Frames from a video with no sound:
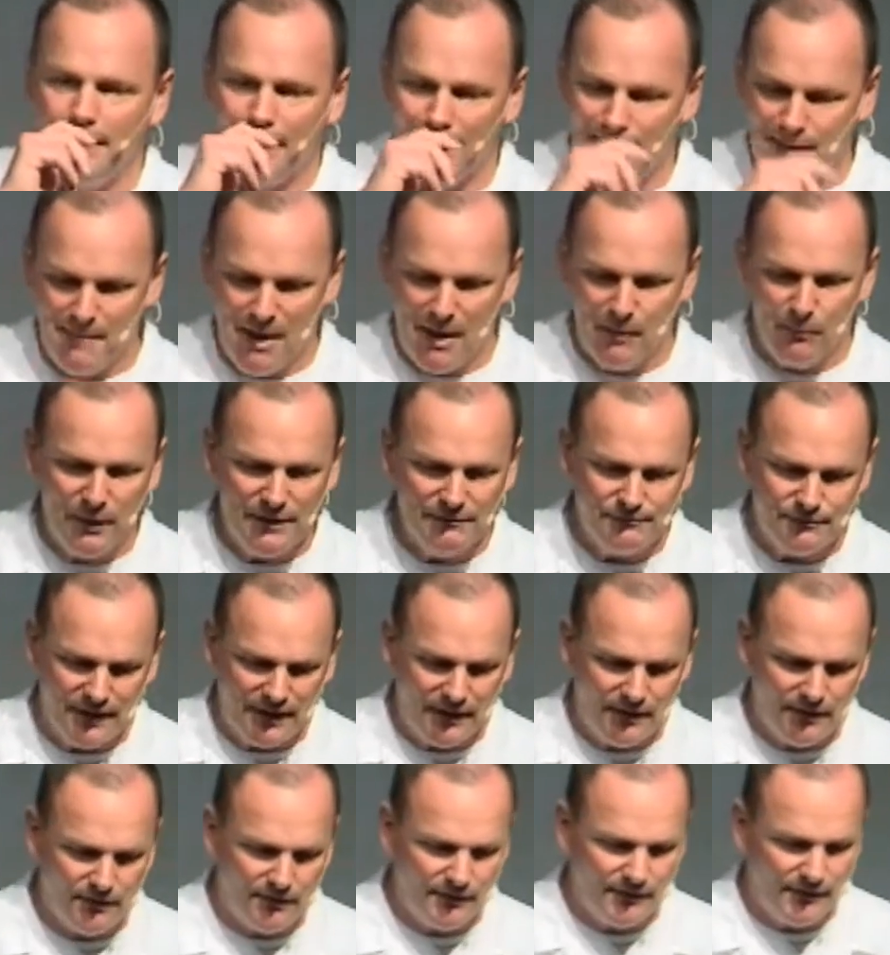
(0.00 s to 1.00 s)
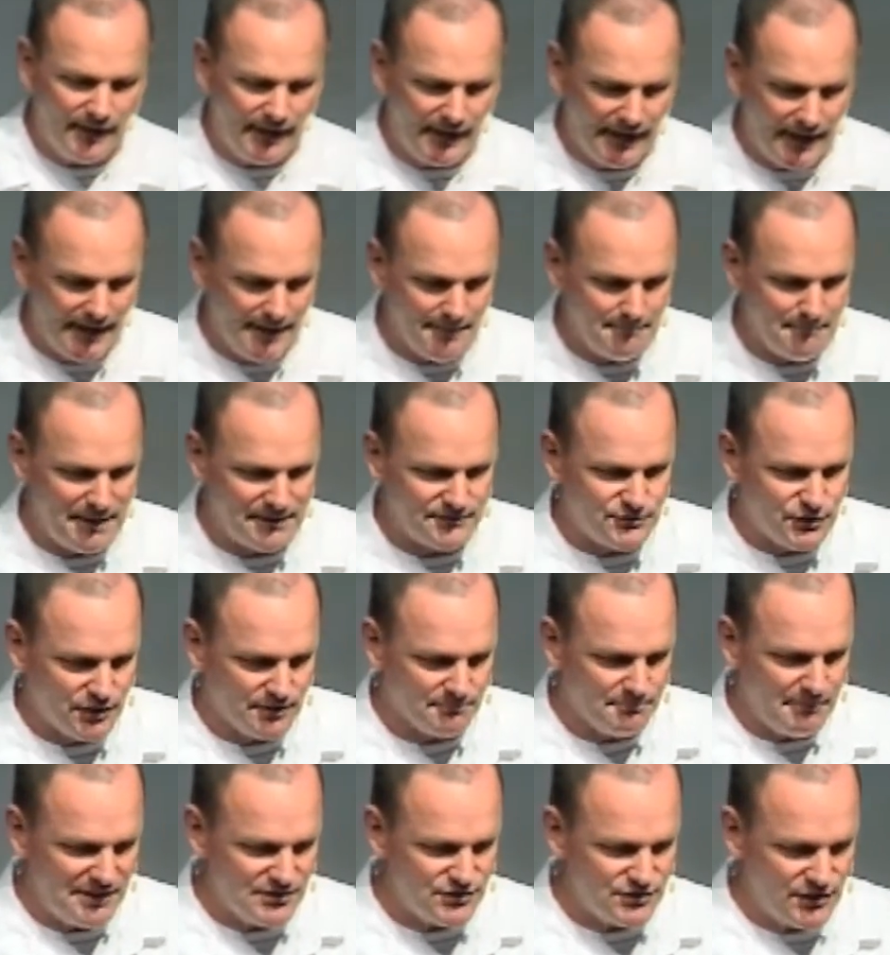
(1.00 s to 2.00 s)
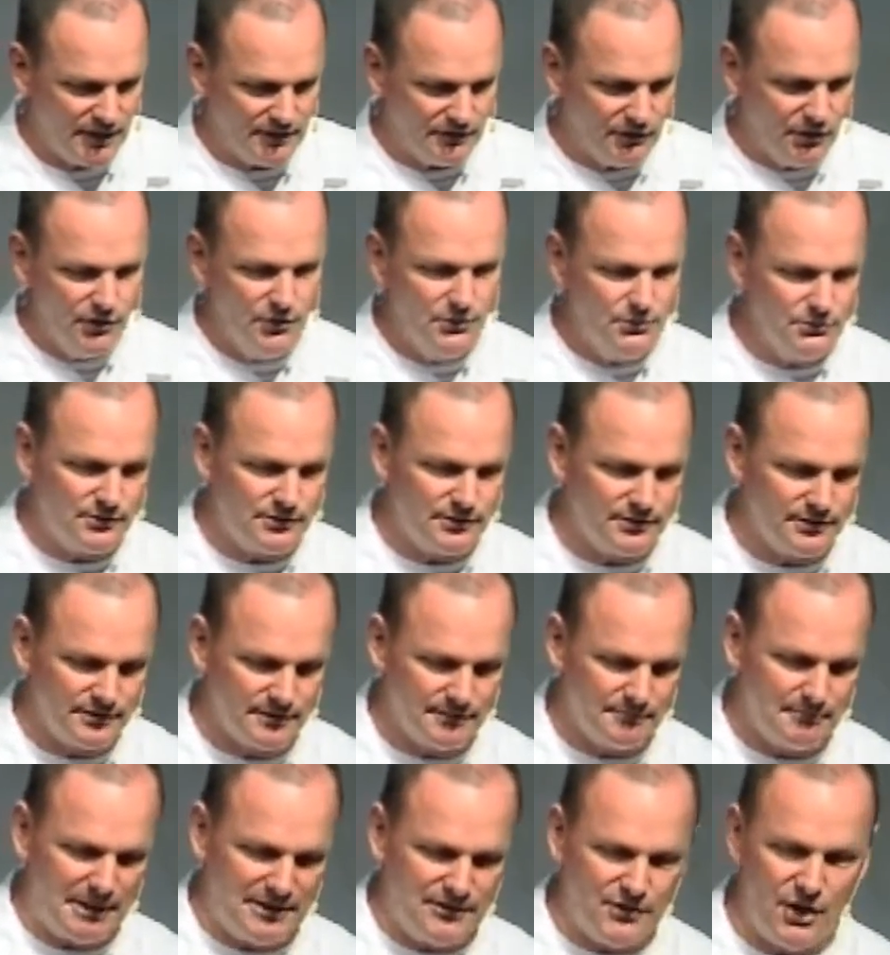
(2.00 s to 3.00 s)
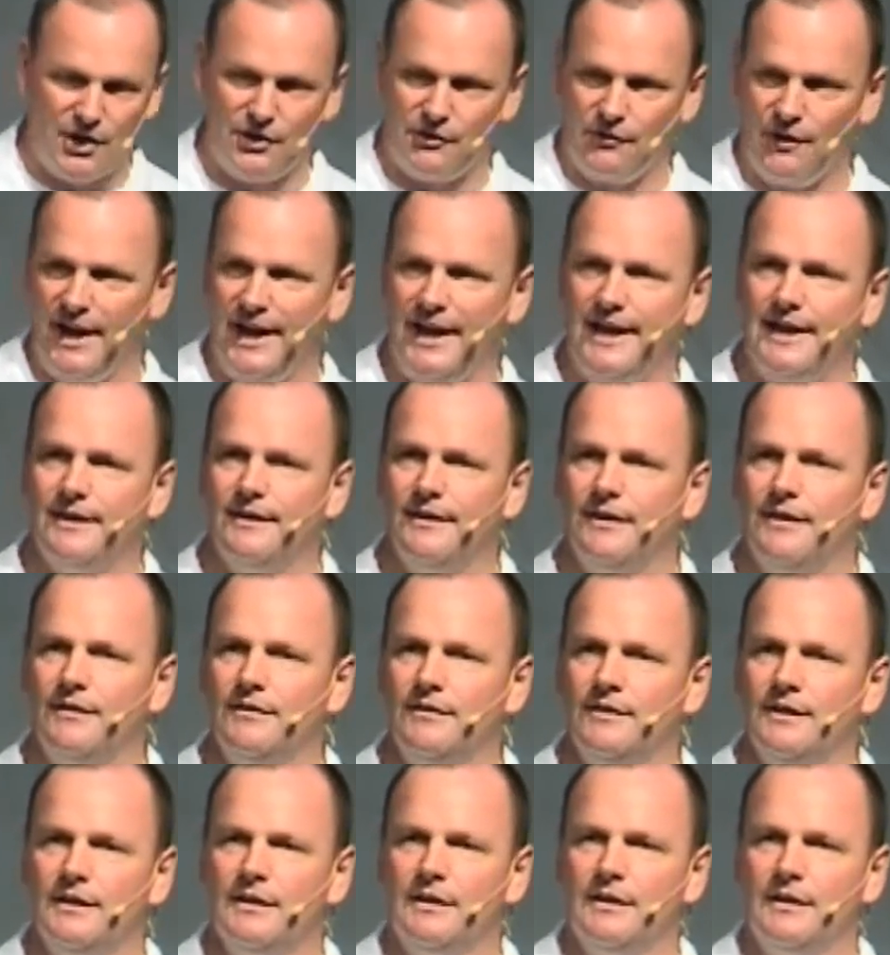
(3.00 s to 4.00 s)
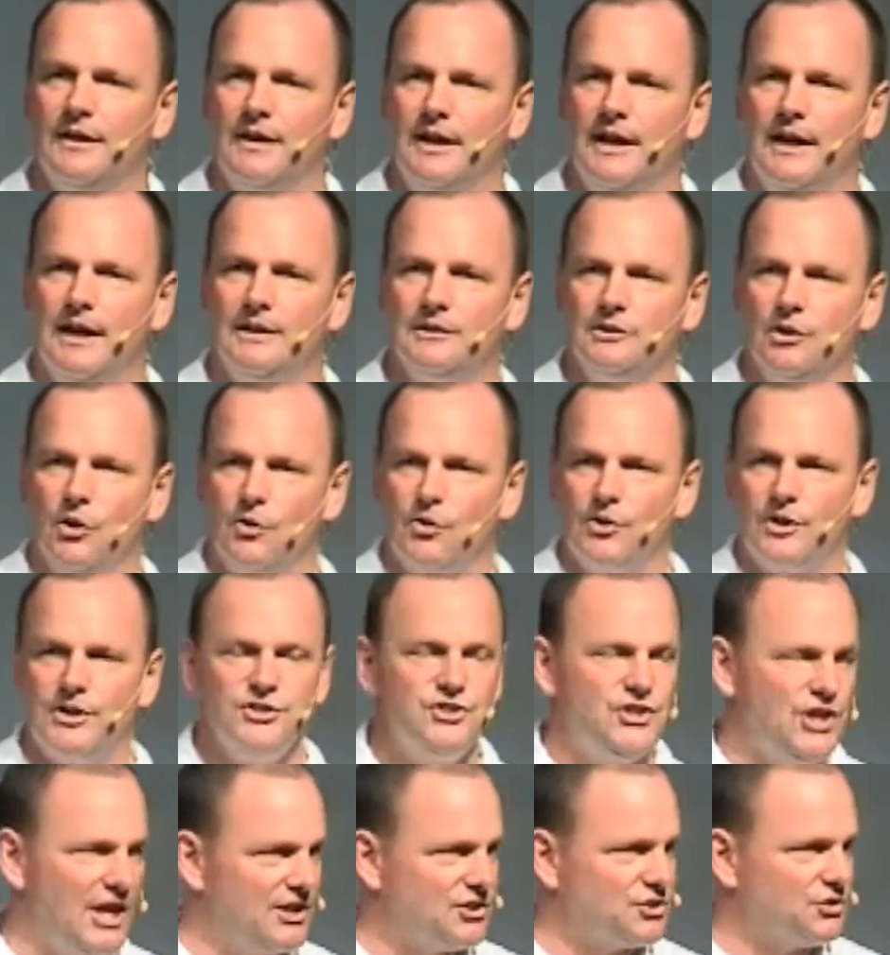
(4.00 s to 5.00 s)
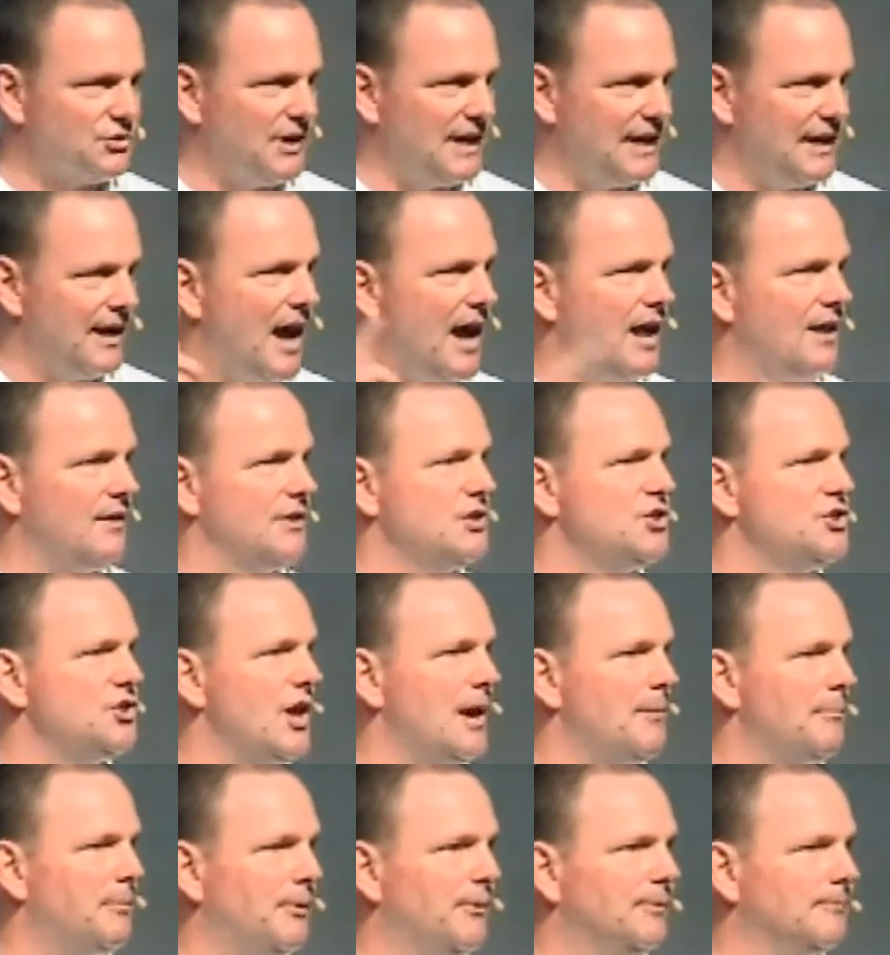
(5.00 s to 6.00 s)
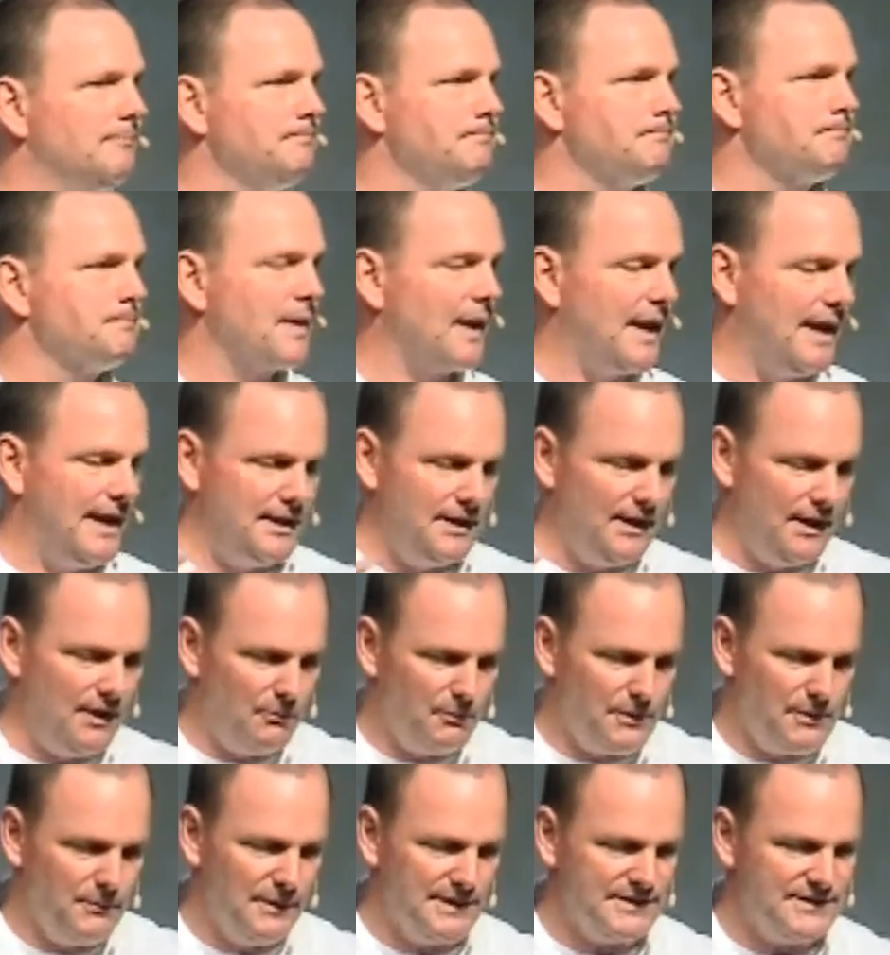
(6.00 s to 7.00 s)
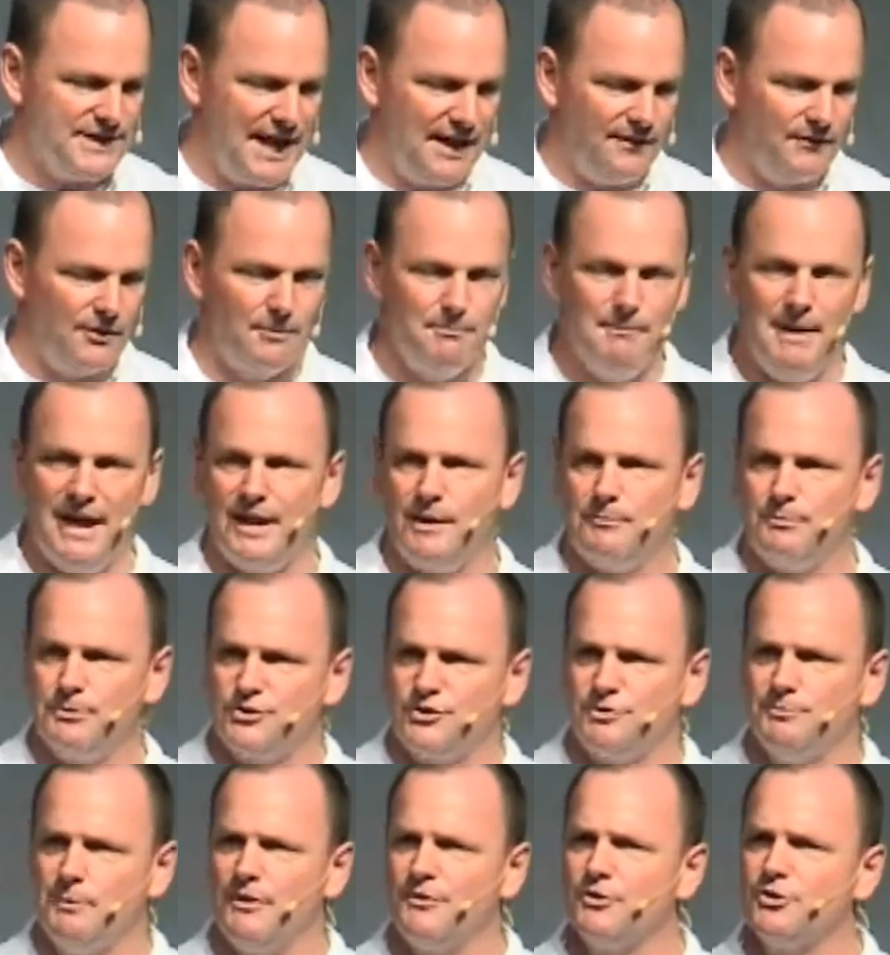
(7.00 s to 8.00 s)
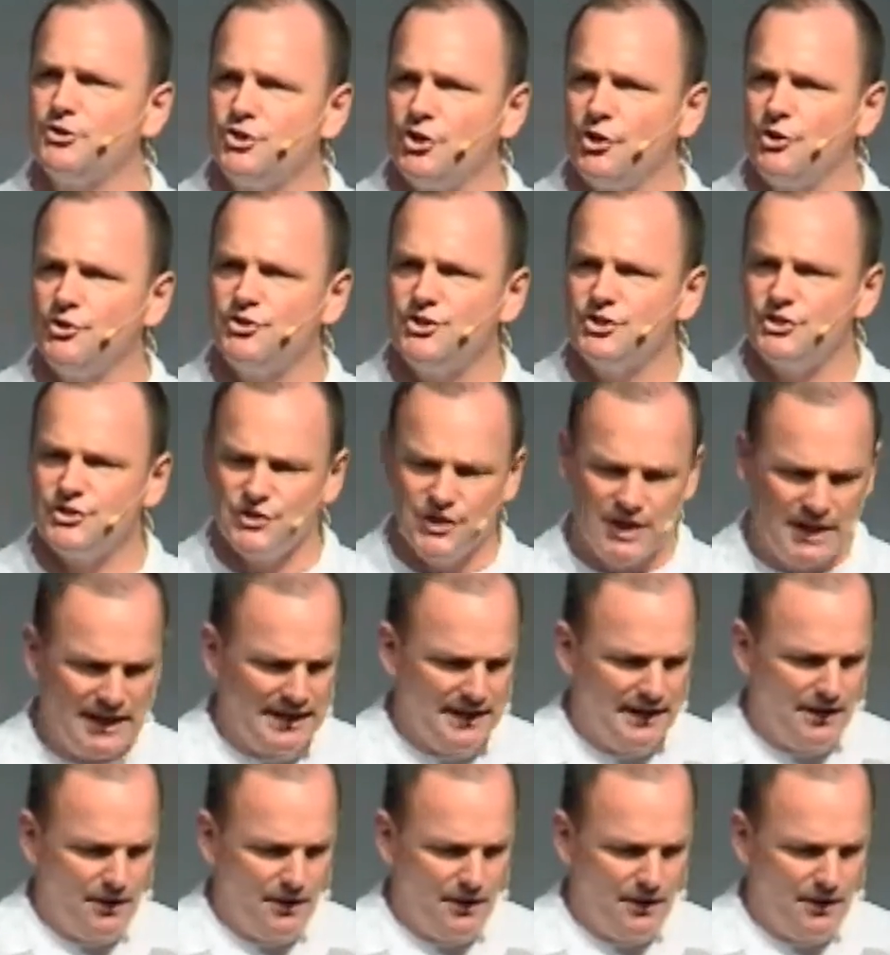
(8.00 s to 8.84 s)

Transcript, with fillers: Um, I went there. Um, I took my son Luke, my daughter Hannah, uh, Lauren Gentry, and Holly Shepard. And uh, we went down there, met up with some other churches.